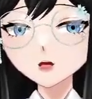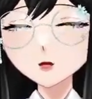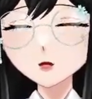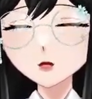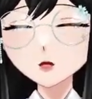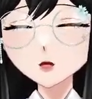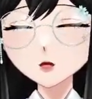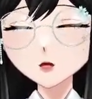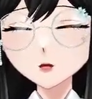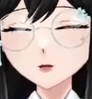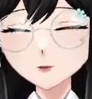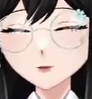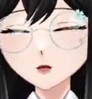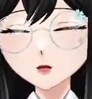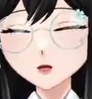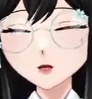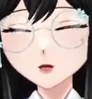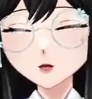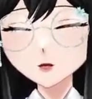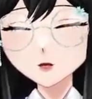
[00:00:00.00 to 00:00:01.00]
of
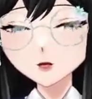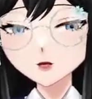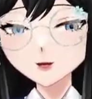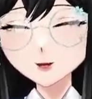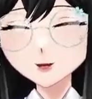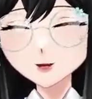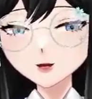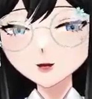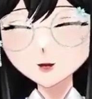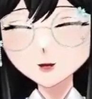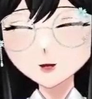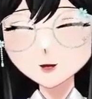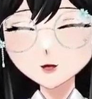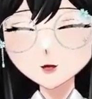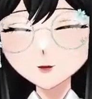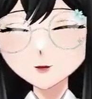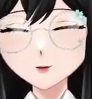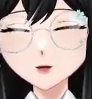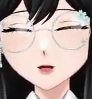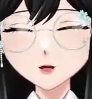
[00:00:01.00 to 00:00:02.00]
the cytosine
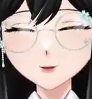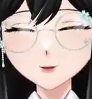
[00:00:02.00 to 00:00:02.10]
ring,